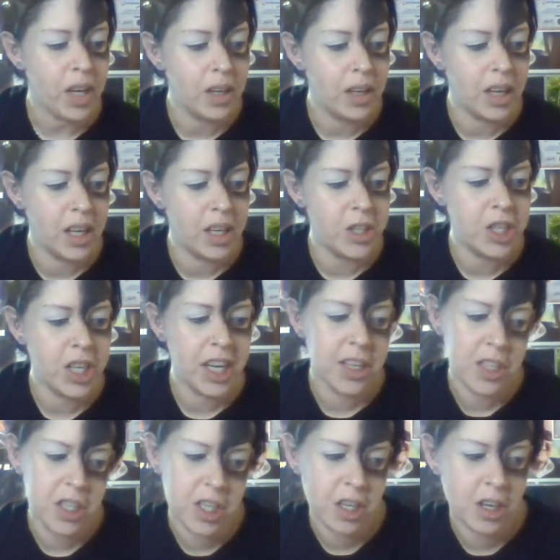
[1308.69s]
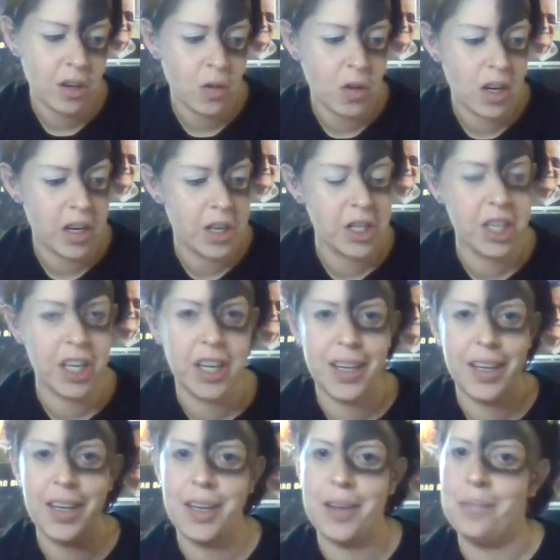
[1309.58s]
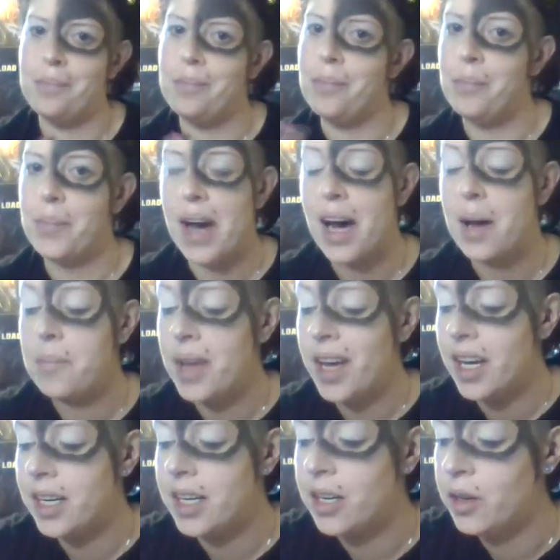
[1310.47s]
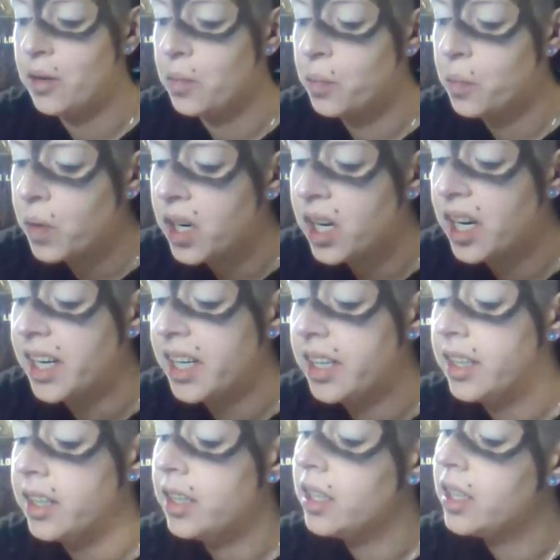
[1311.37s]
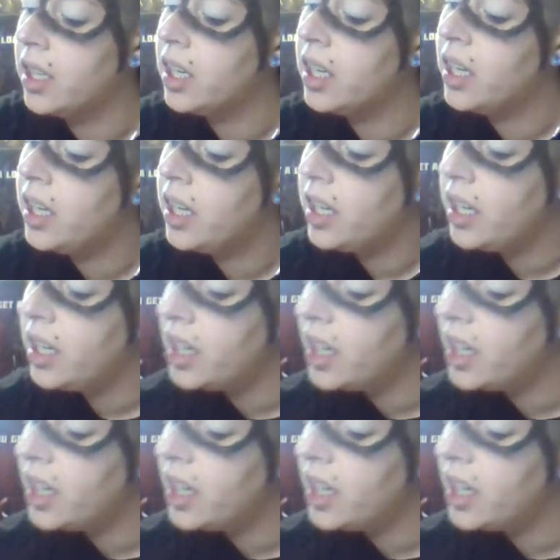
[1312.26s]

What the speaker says: and changed her origin in Batman Year One. He